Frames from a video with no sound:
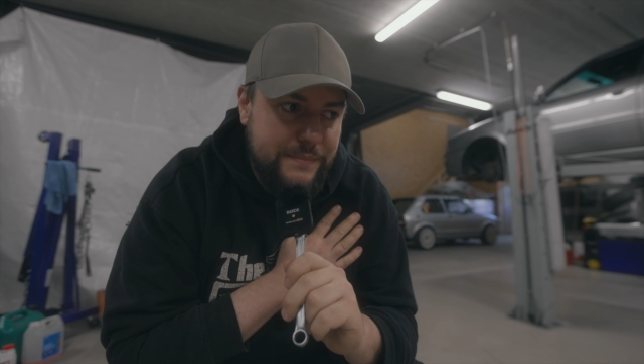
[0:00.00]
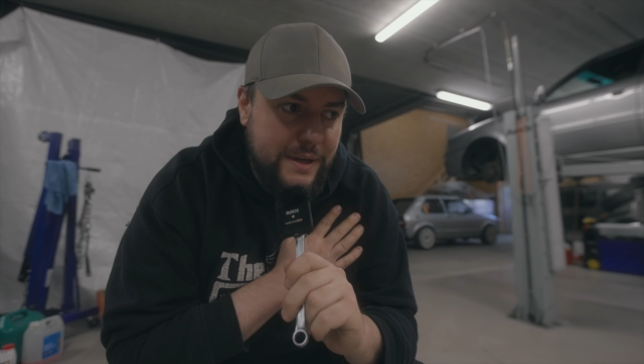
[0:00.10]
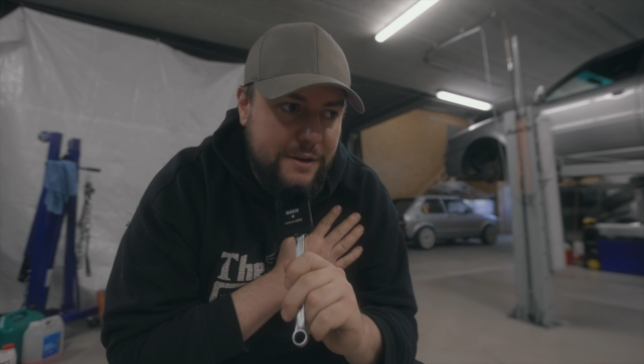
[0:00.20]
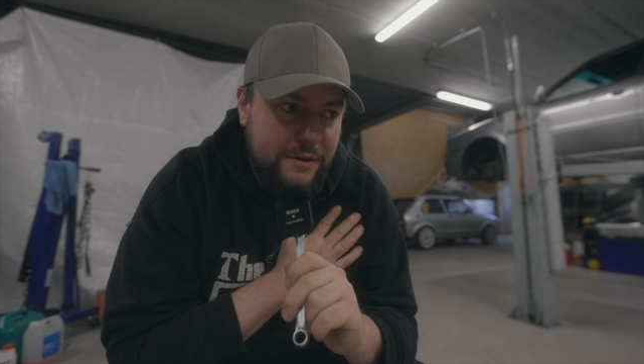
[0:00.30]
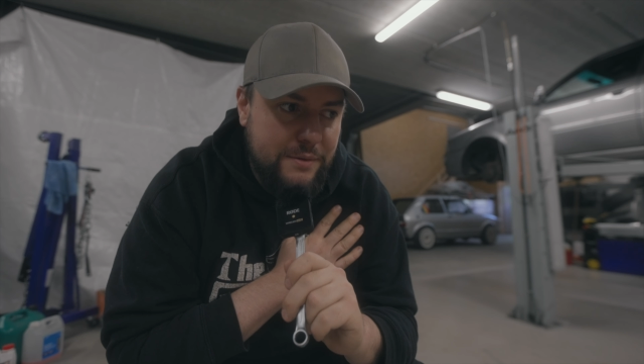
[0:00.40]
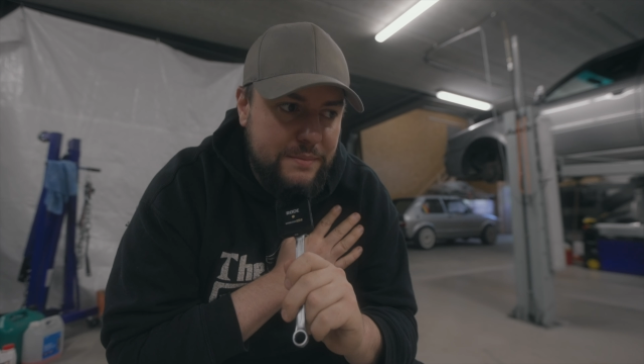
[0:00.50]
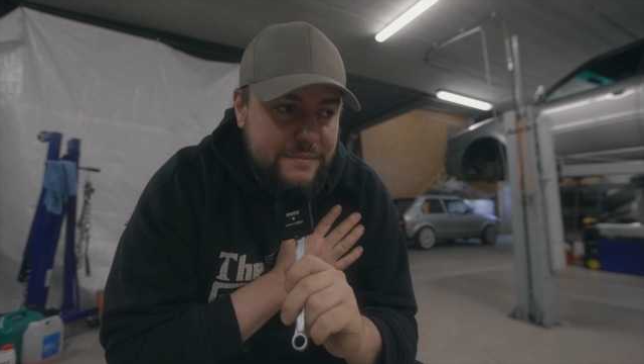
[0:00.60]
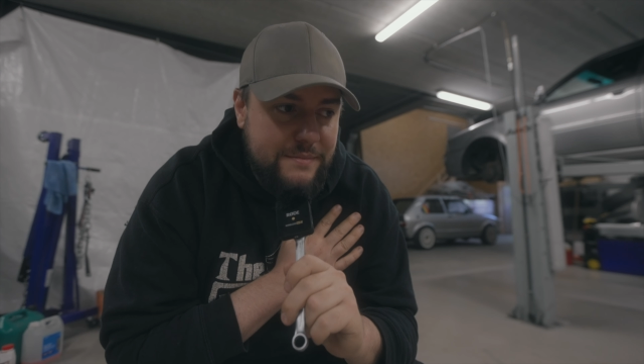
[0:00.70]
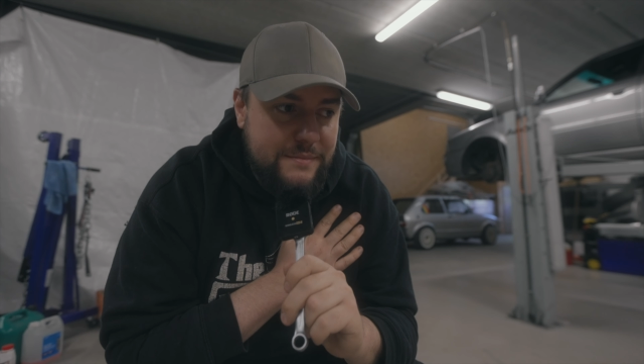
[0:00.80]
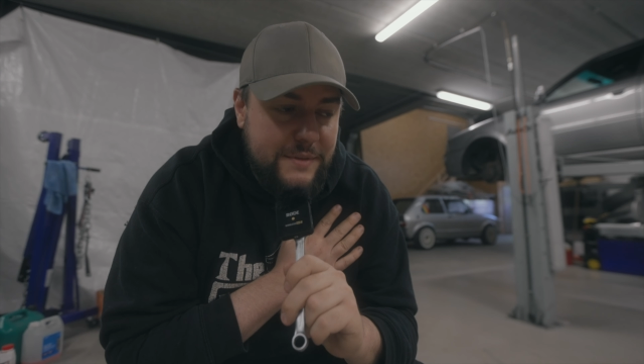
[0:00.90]
I don't know,
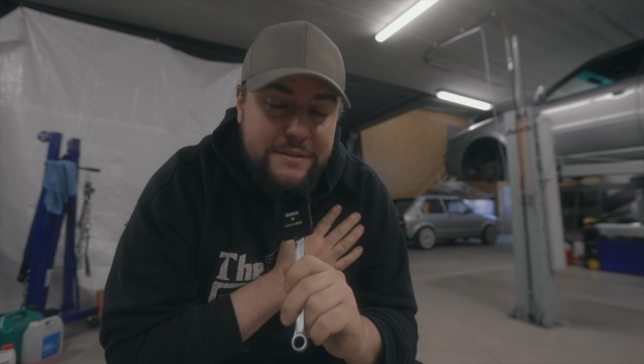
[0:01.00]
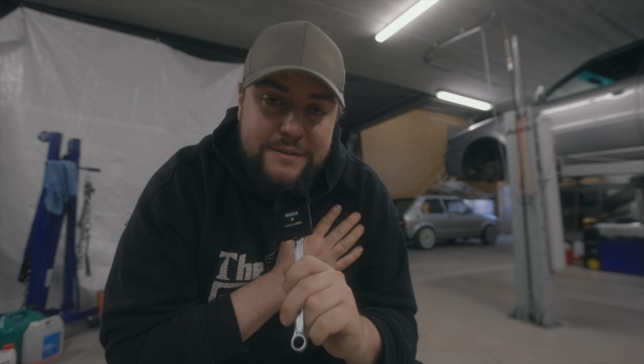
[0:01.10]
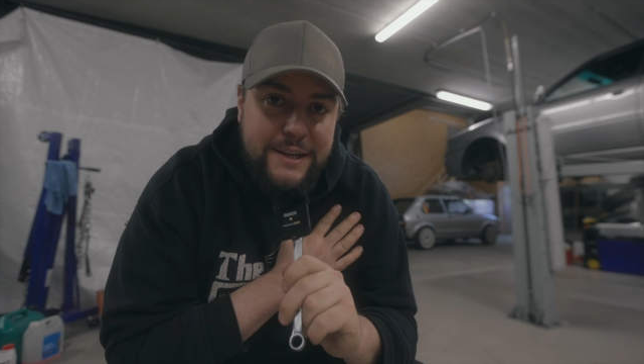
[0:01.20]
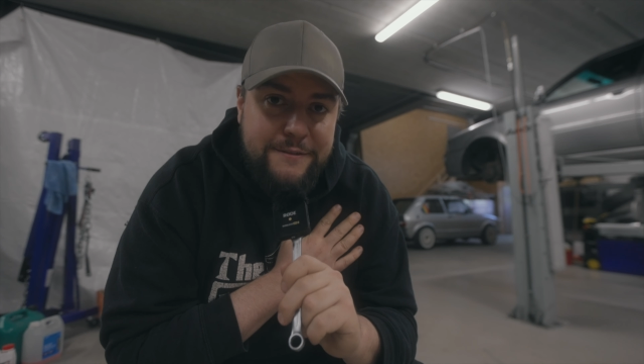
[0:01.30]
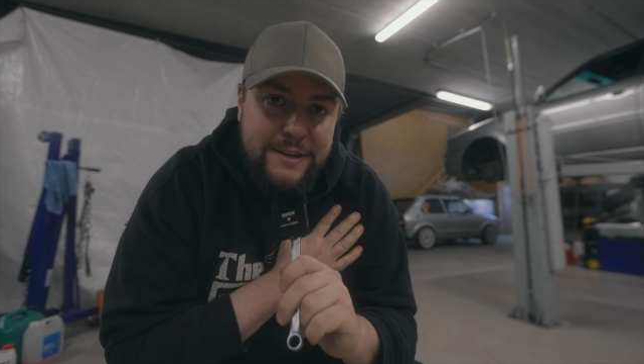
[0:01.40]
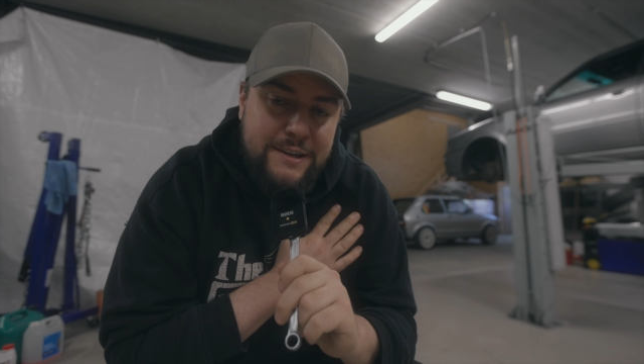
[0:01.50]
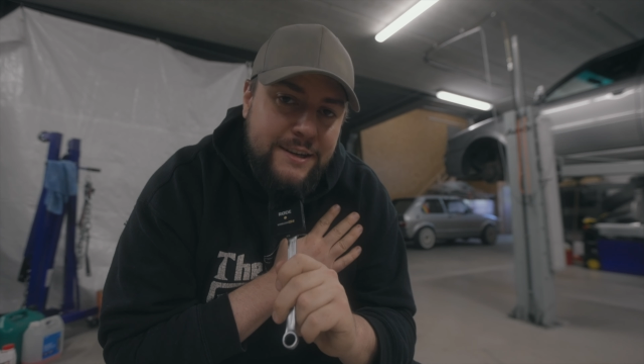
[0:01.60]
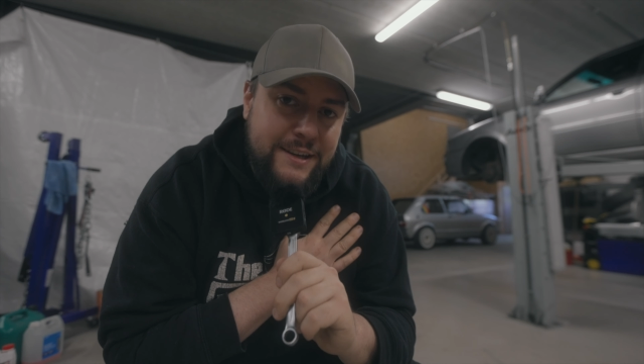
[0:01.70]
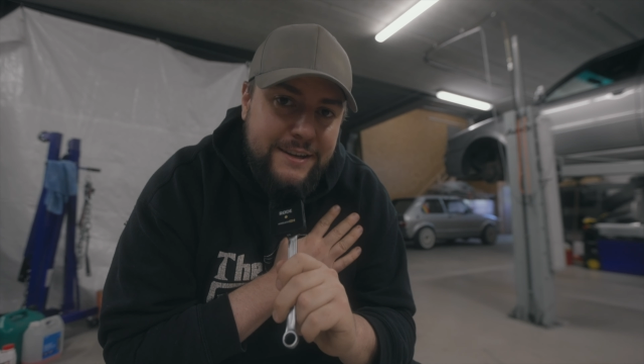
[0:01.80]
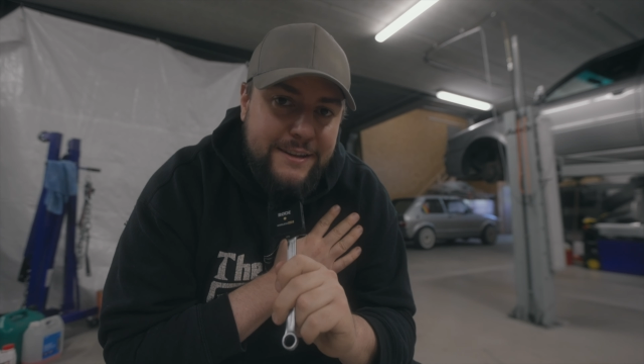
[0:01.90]
this is
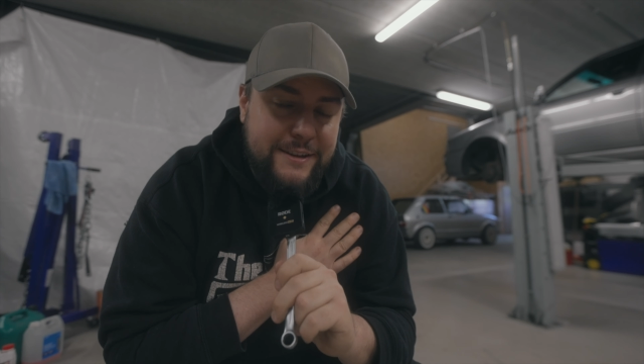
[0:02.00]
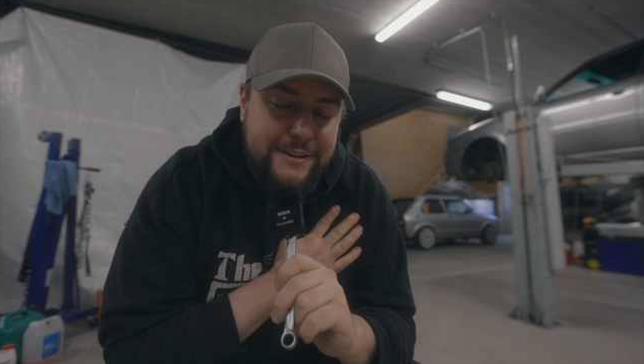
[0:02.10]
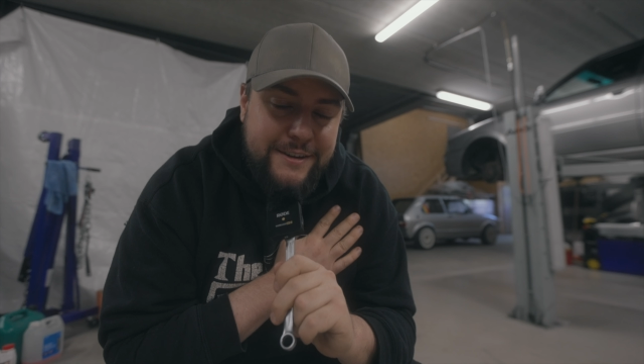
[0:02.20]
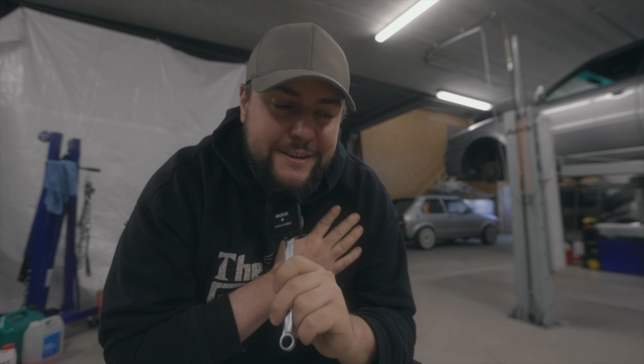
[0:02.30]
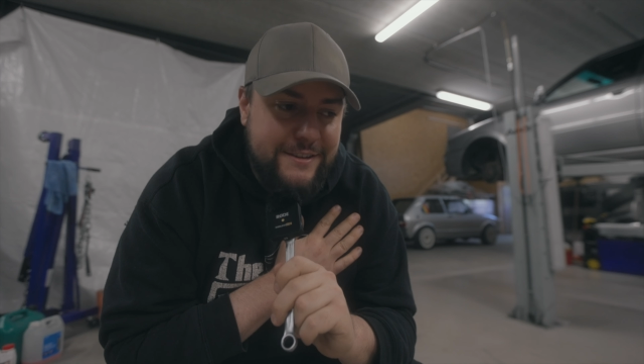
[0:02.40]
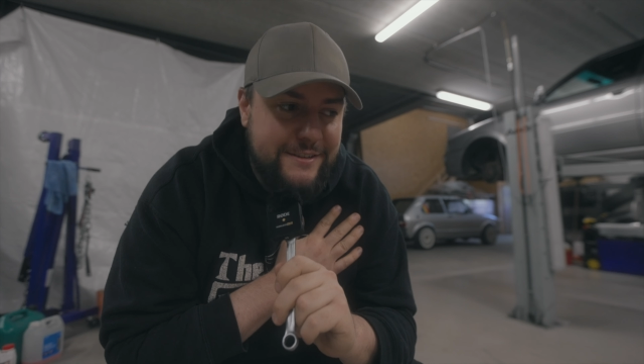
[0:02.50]
definitely not the car.